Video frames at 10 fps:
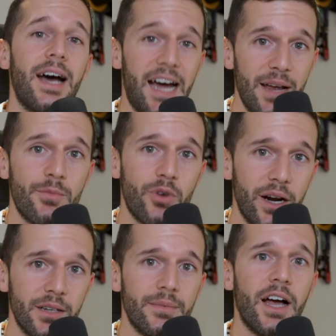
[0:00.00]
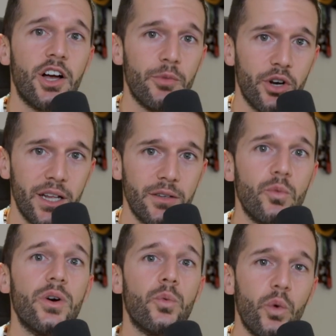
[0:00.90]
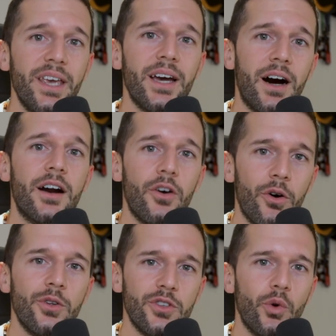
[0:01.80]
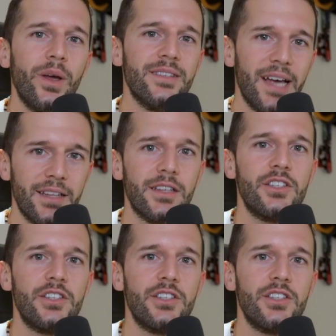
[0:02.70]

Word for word: I am running a community where we are all doing that